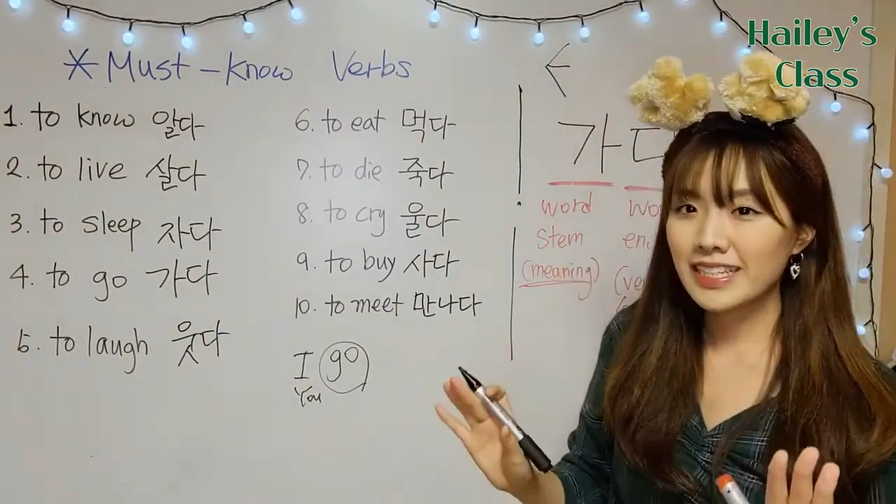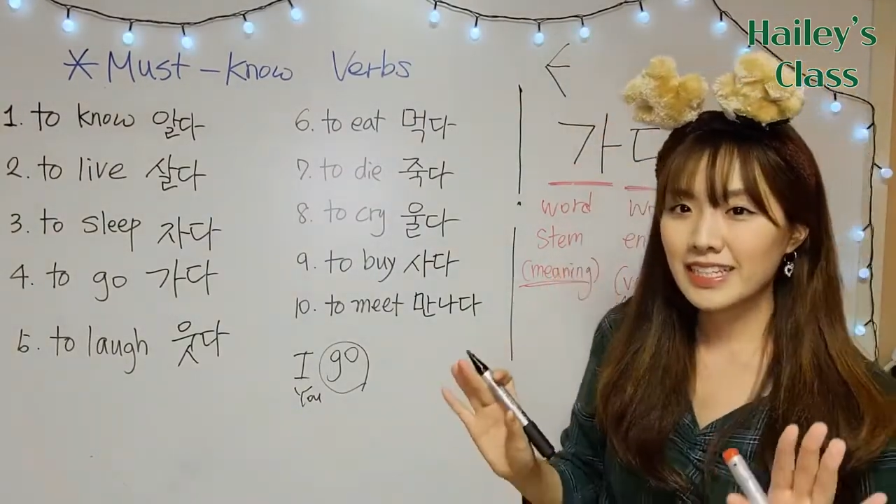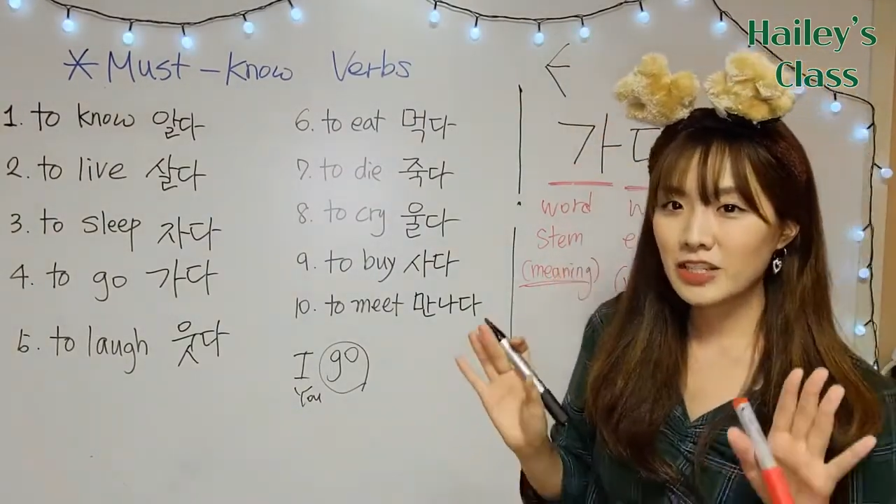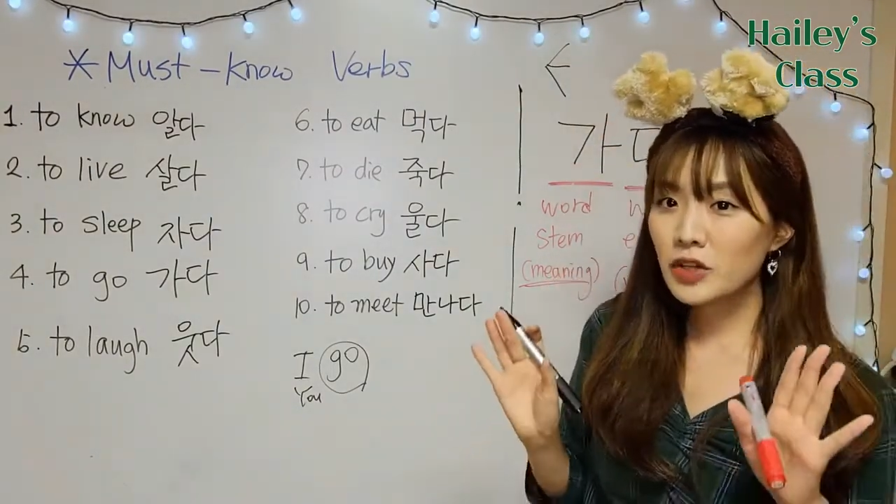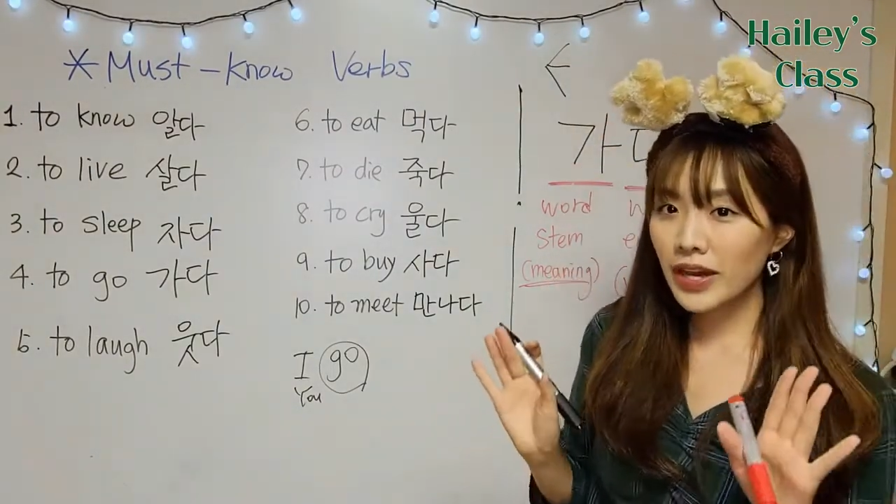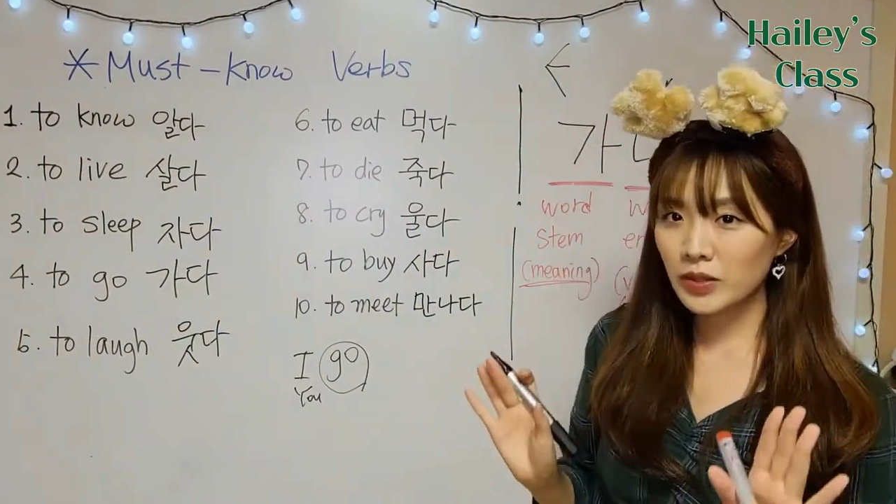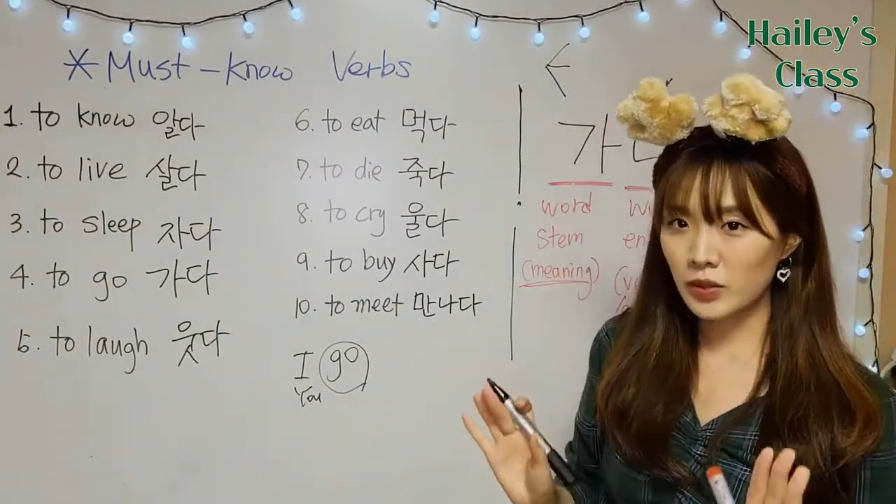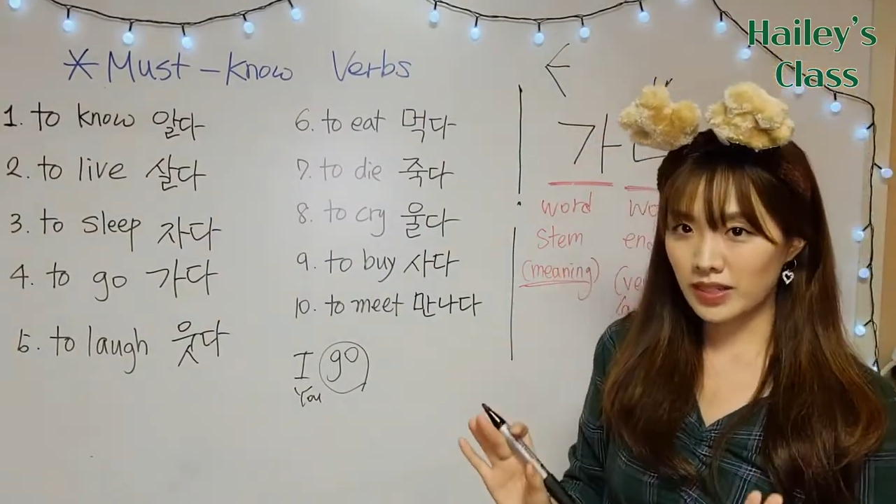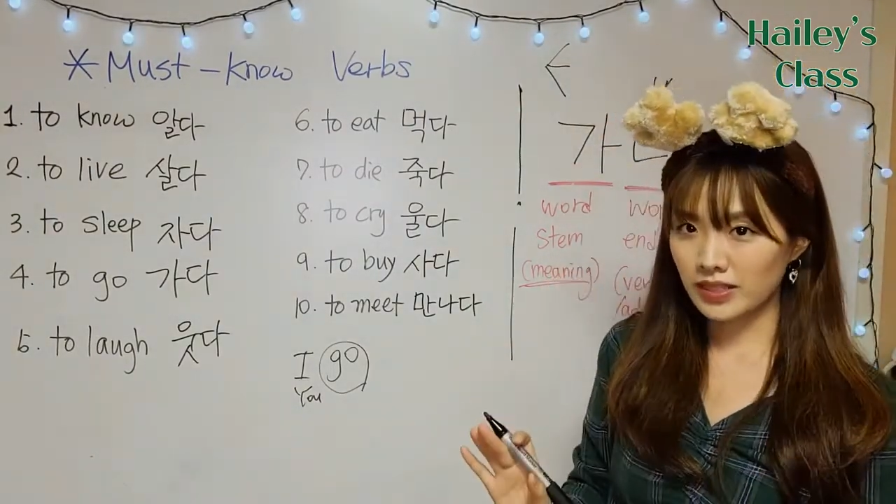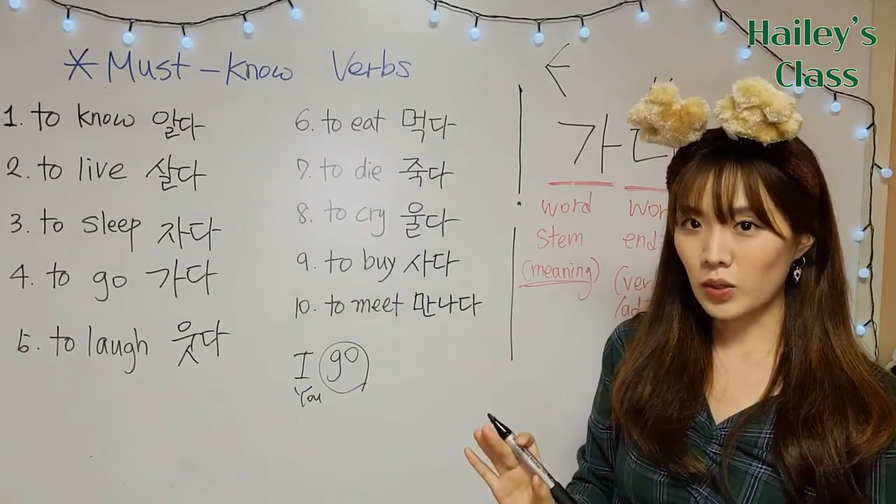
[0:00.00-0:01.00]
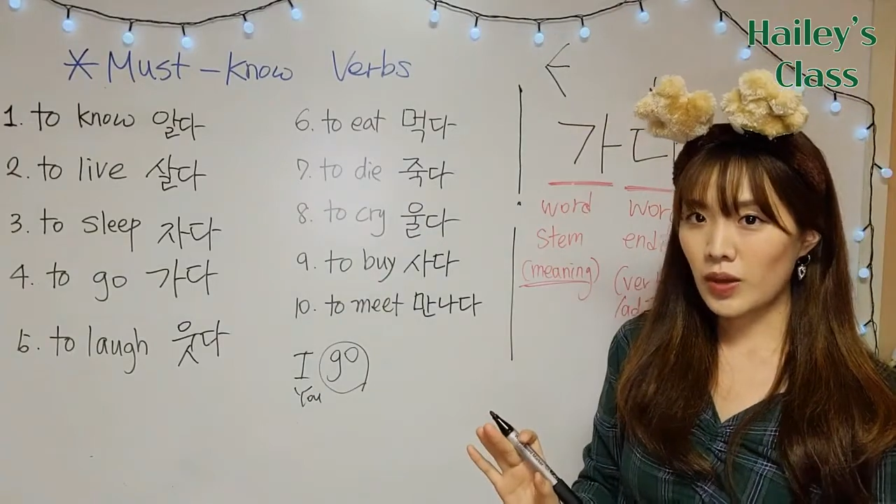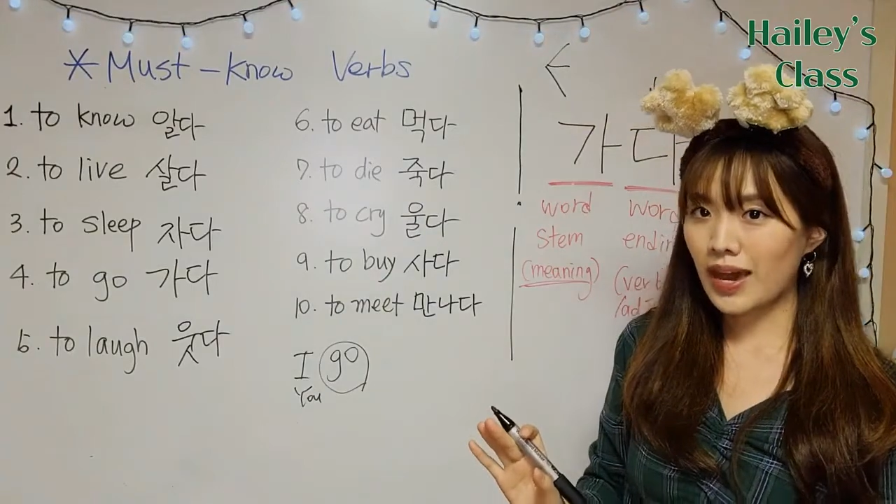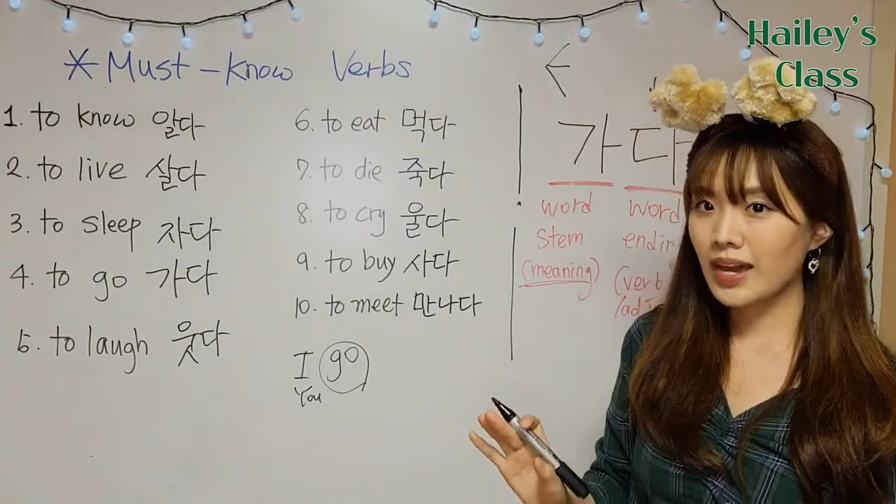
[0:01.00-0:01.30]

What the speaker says: You can do this, okay?